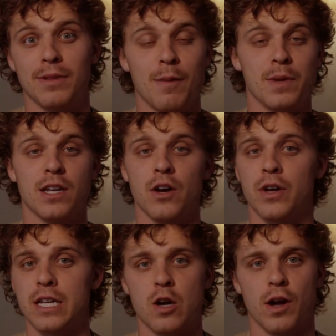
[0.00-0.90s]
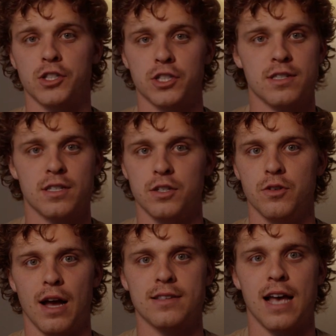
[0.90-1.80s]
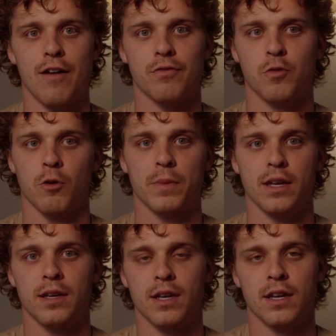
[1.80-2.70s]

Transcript: Let me know any questions that you guys have for me.